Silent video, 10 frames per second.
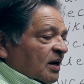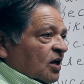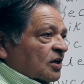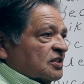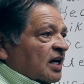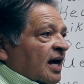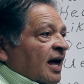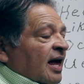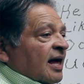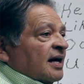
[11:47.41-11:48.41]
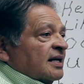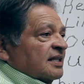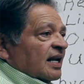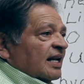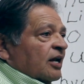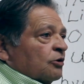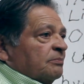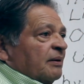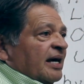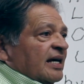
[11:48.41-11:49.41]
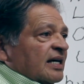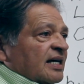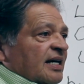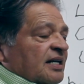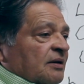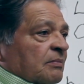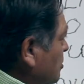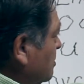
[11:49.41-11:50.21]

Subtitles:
because the letter B in the